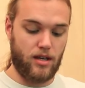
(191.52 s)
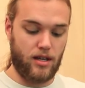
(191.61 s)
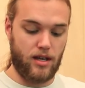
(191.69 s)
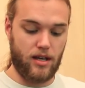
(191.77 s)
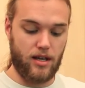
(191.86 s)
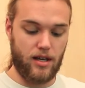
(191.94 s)

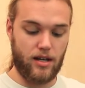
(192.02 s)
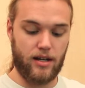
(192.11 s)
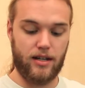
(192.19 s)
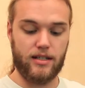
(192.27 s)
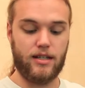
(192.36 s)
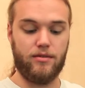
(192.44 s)
And
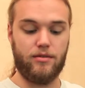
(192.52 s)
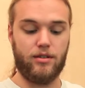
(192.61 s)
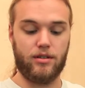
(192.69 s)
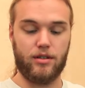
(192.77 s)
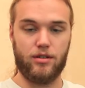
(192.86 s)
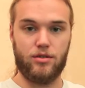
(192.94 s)
it does have a
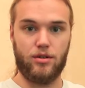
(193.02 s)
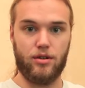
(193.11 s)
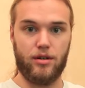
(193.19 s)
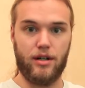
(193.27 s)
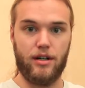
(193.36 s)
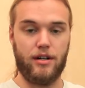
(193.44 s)
little
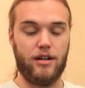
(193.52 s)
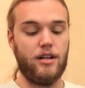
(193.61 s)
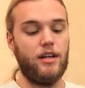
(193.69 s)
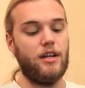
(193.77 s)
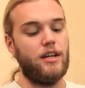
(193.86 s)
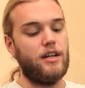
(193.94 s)
controller here.
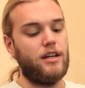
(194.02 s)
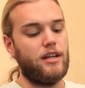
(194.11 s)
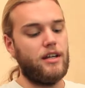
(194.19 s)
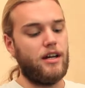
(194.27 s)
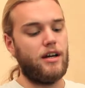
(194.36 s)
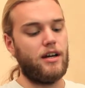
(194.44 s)

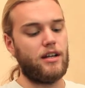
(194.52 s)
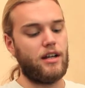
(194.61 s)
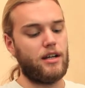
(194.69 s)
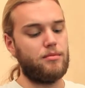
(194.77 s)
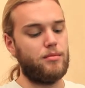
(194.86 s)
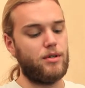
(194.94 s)

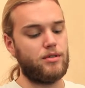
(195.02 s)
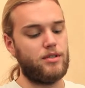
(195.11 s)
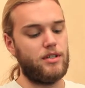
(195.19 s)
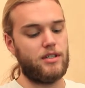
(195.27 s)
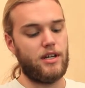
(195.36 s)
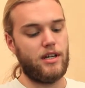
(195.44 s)
Unlike most
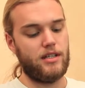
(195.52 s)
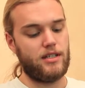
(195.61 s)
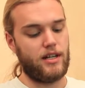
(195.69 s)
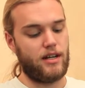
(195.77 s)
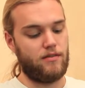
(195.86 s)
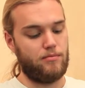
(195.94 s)
these days
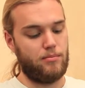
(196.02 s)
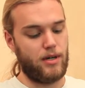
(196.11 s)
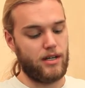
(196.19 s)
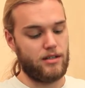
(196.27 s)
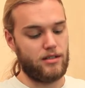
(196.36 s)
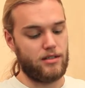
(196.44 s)
that have
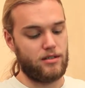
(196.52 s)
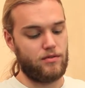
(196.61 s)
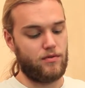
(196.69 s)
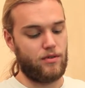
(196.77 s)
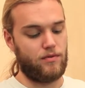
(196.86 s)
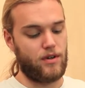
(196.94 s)
buttons
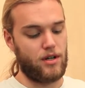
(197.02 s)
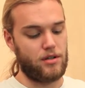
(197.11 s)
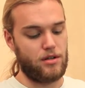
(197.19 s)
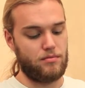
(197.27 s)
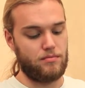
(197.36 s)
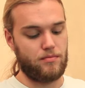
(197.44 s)
for
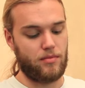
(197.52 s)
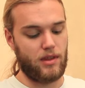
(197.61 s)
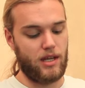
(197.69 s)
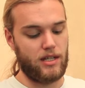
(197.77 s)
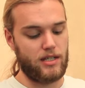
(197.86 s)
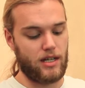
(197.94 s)
volume,
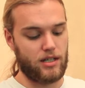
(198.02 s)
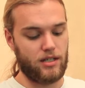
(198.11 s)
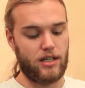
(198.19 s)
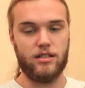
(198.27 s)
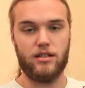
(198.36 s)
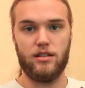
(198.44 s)
this
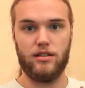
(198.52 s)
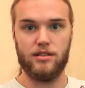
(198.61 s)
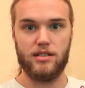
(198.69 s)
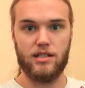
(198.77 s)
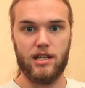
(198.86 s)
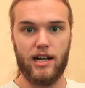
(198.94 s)
actually has a little
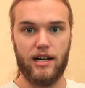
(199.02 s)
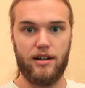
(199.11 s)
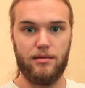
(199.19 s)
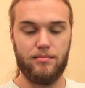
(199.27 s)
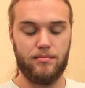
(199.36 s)
slider,